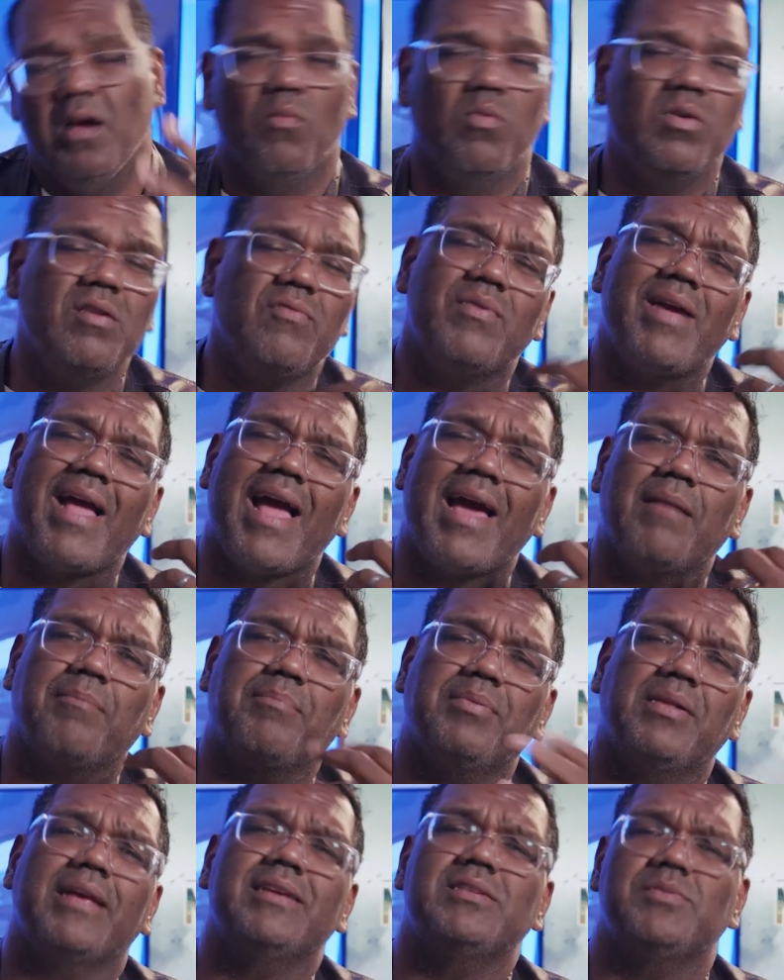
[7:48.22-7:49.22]
What if we had a
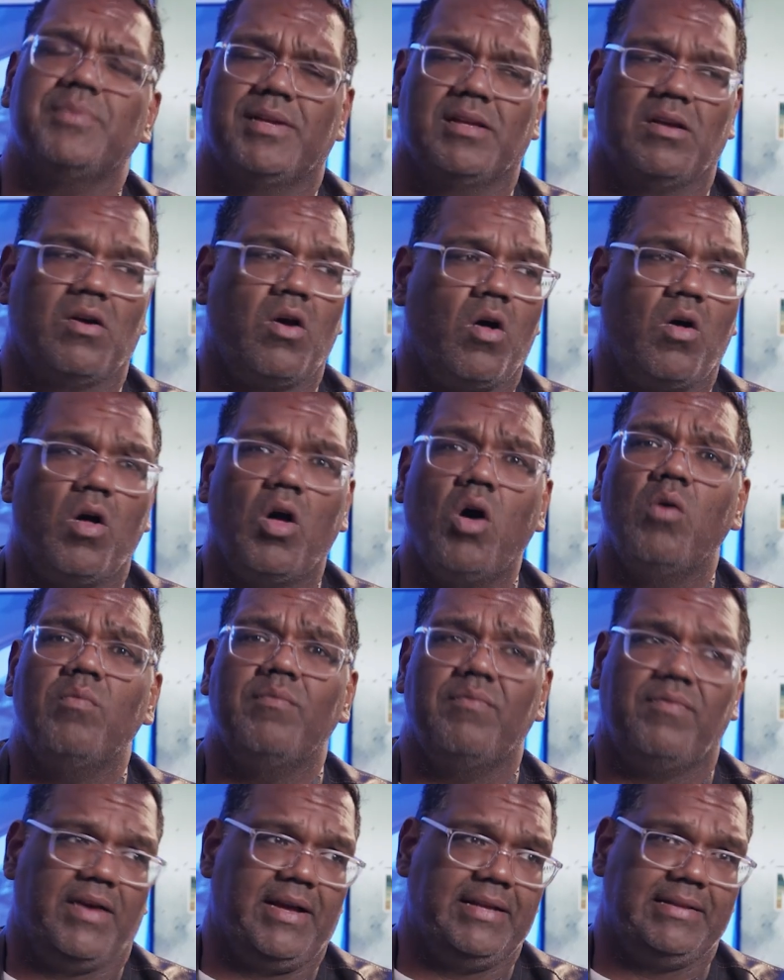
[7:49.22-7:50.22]
place we could call
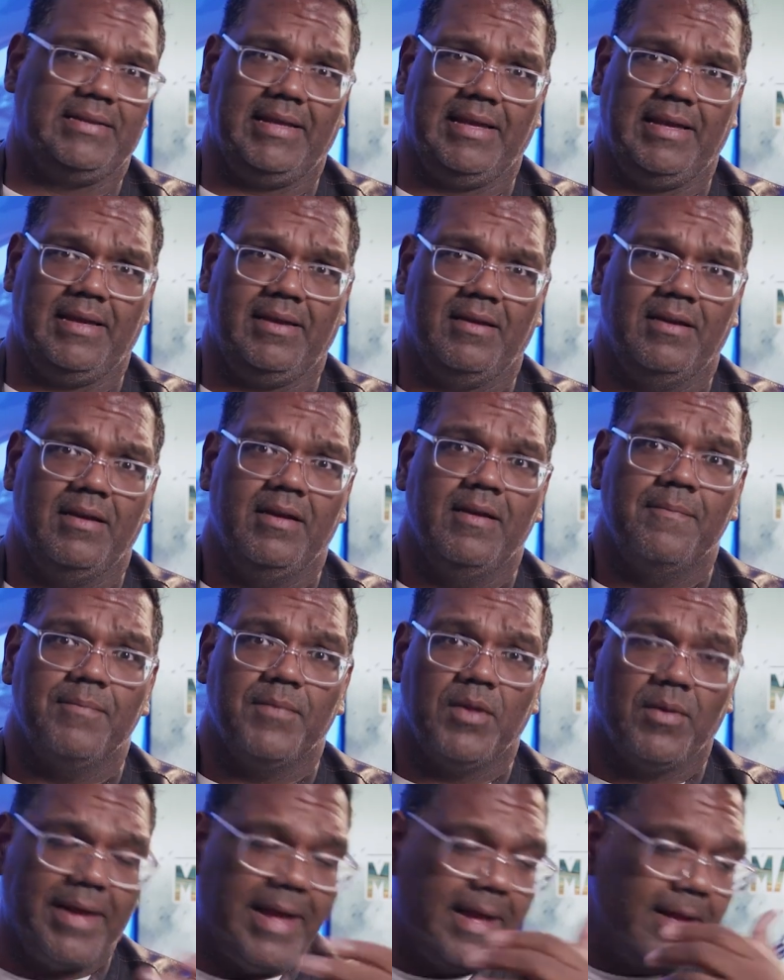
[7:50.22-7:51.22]
home finally?
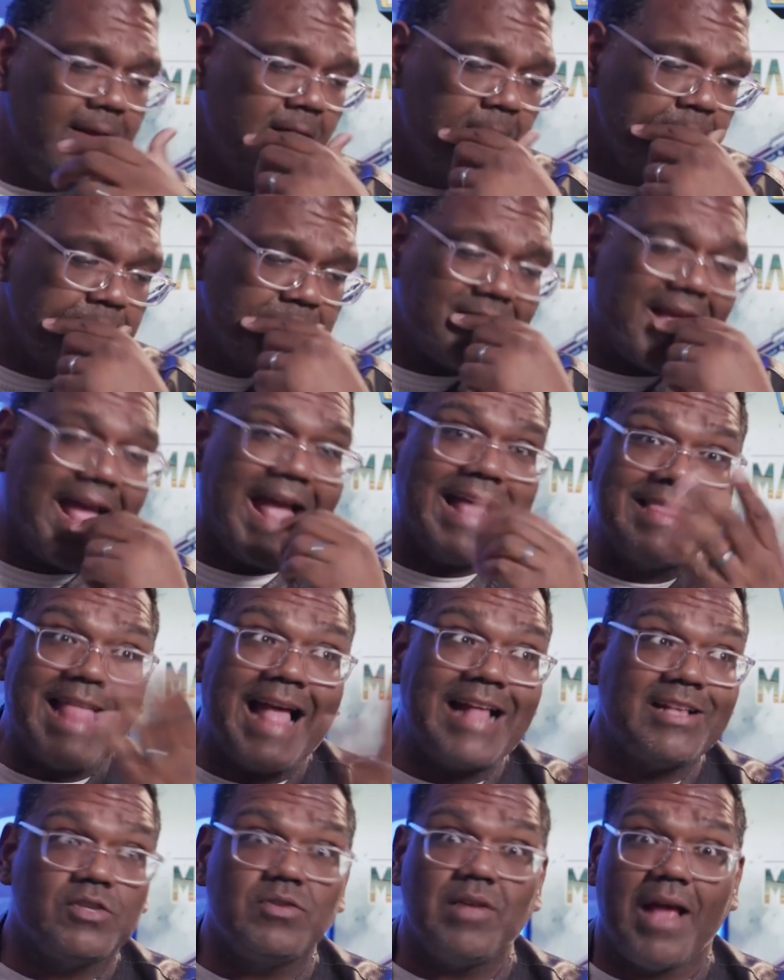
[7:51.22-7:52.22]
Okay? And
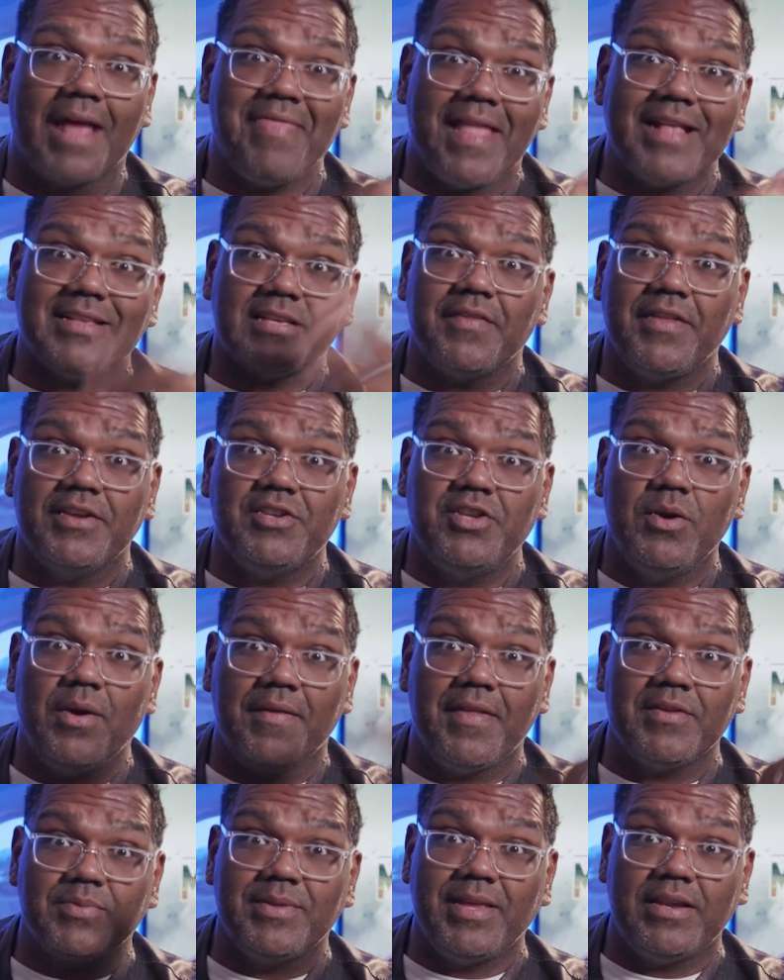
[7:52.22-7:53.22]
that's how they do,
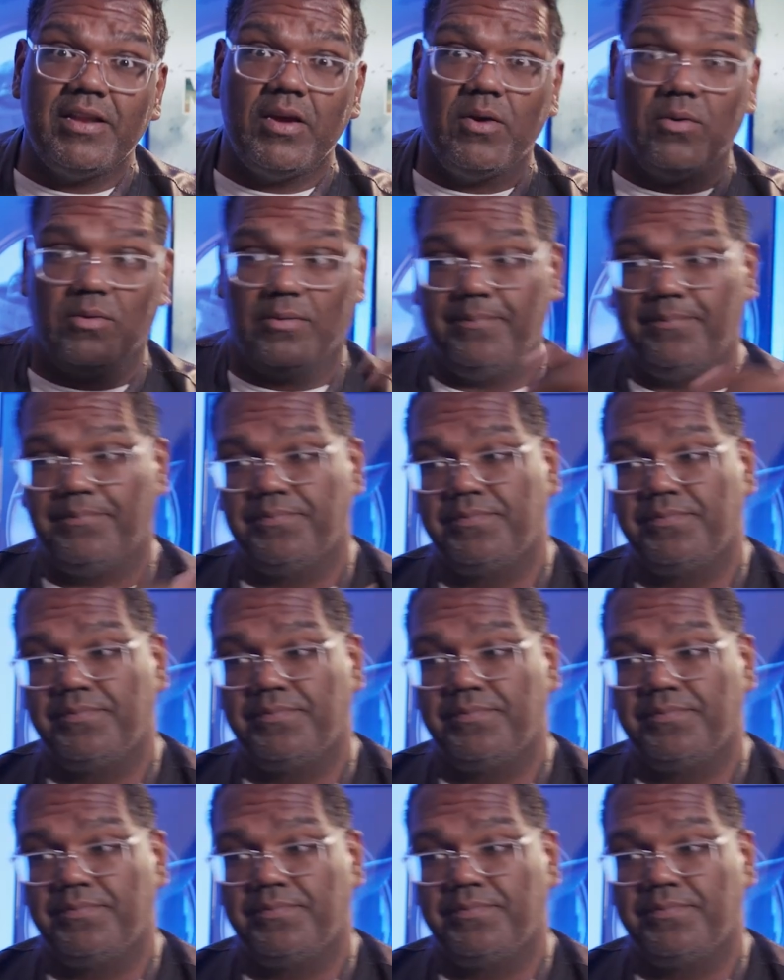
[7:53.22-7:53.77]
and that's what they do.